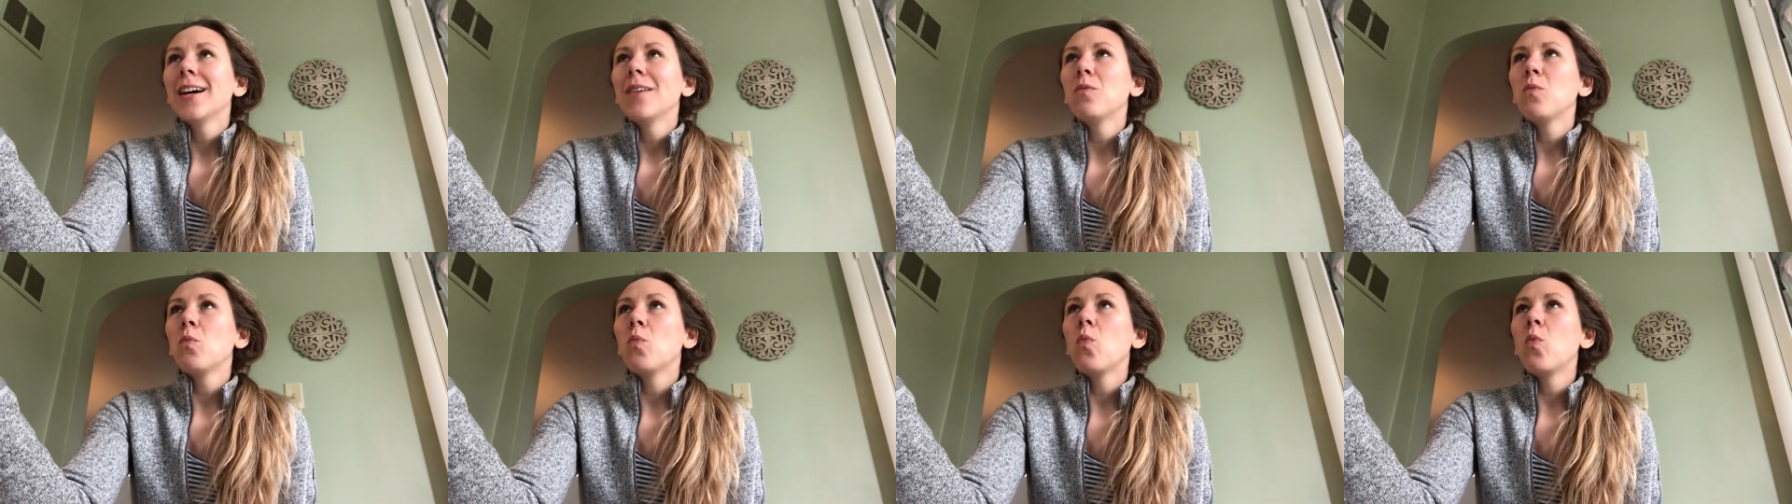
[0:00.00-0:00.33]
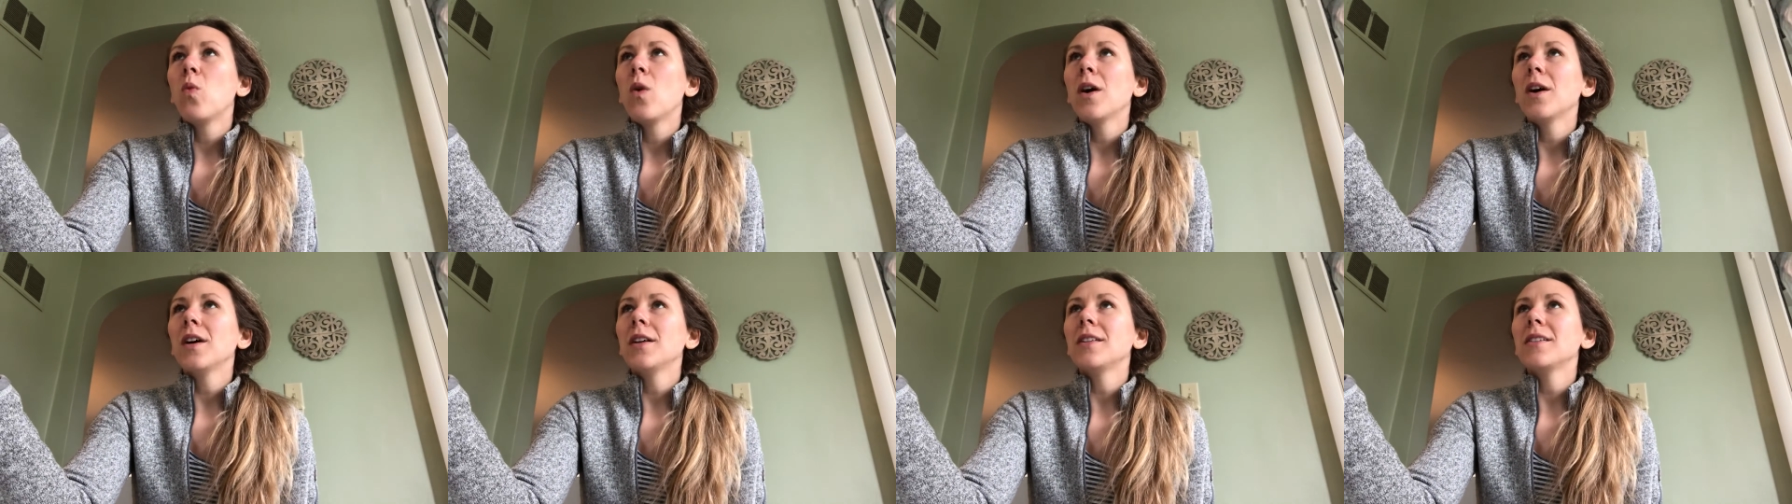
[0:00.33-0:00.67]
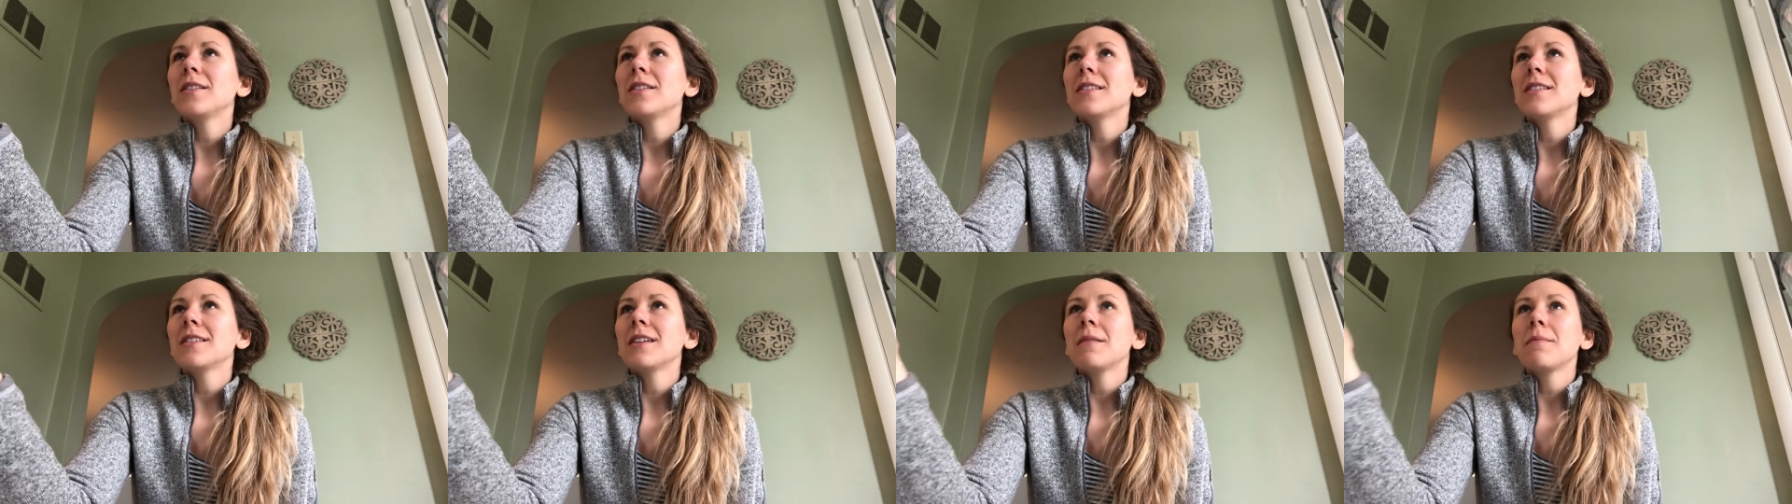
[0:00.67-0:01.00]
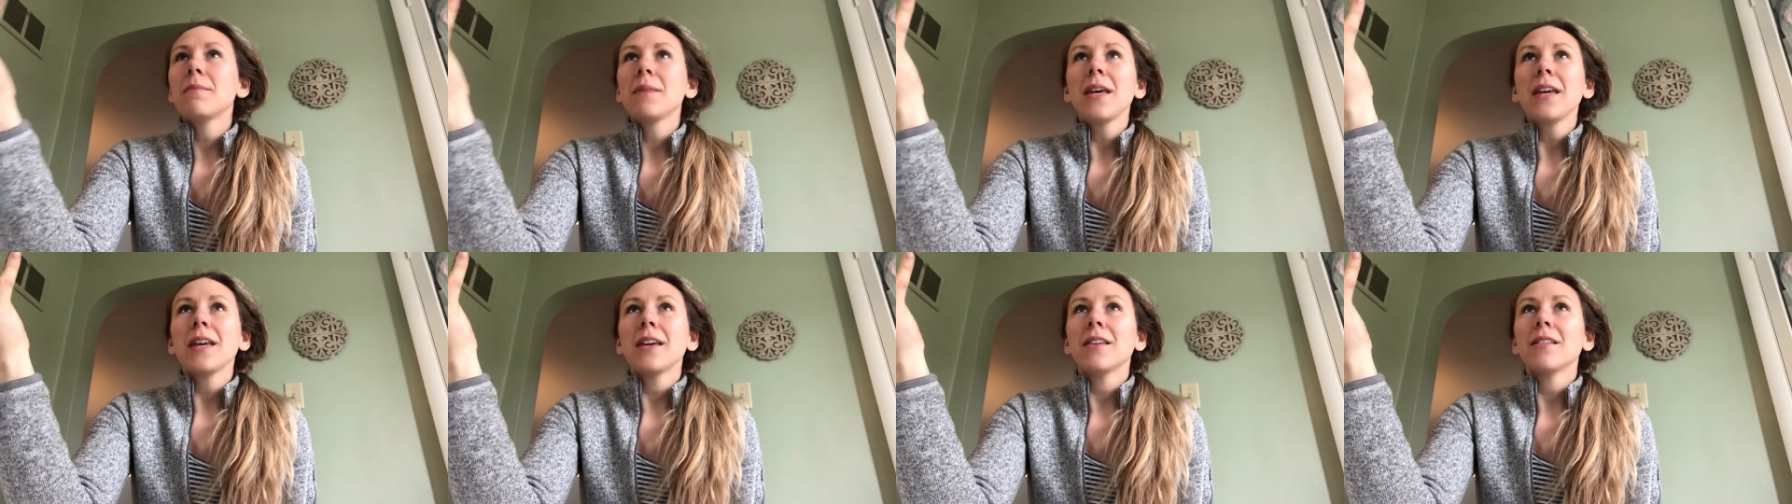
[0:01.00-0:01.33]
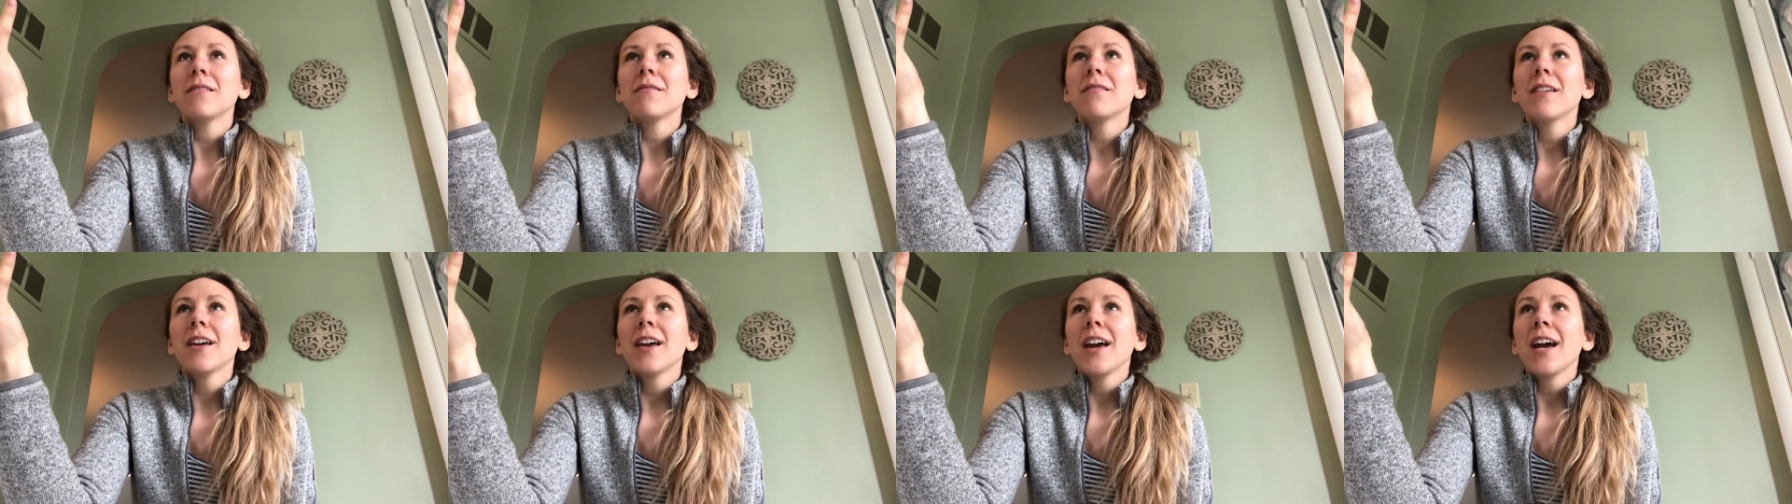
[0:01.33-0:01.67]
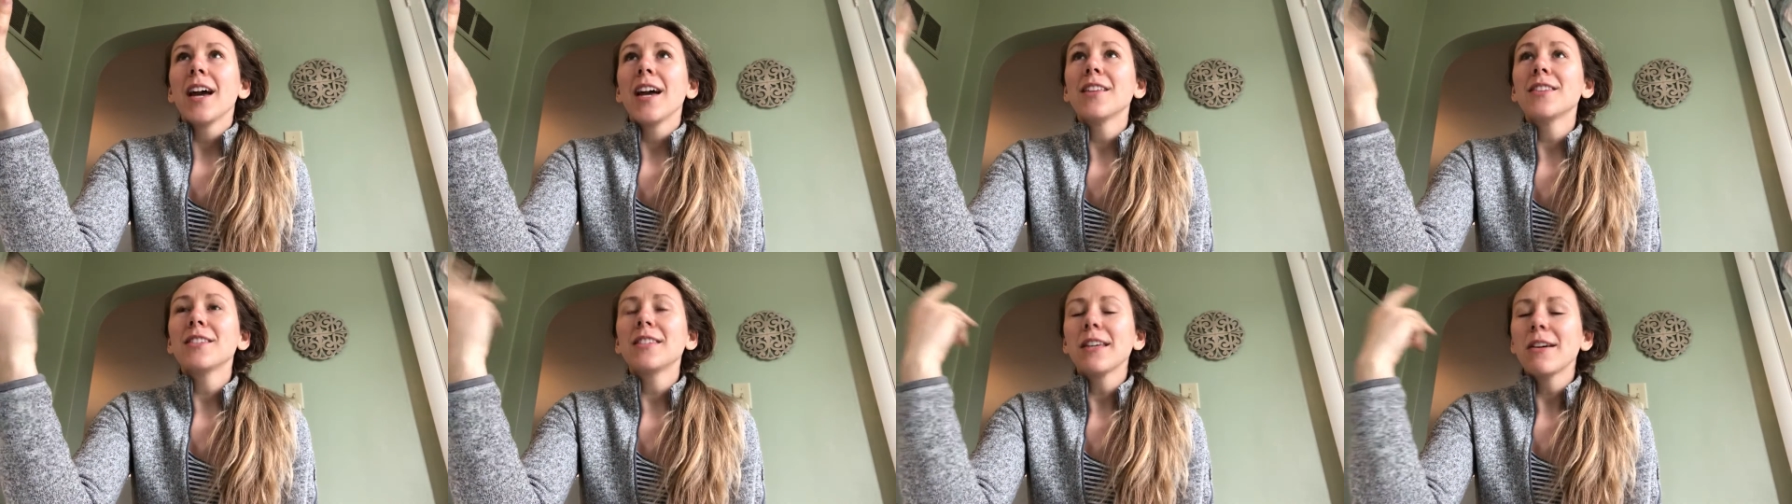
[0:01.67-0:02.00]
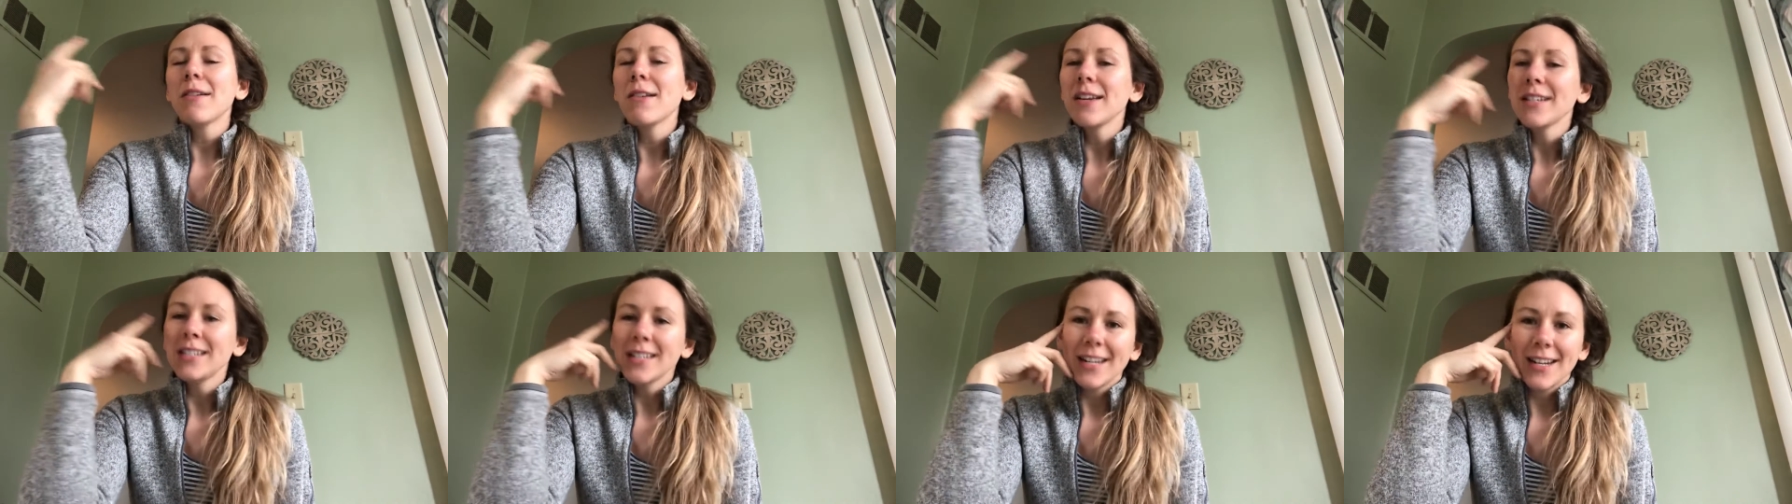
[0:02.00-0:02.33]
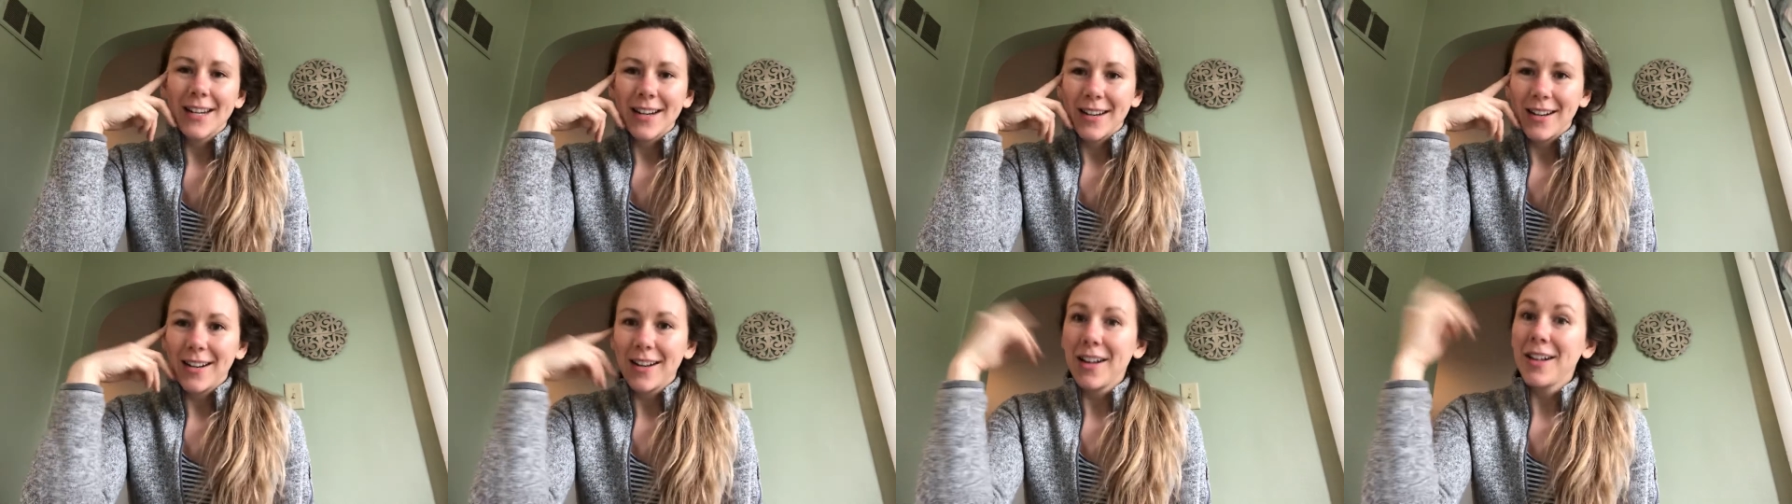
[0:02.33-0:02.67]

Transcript: What does it mean? And so I did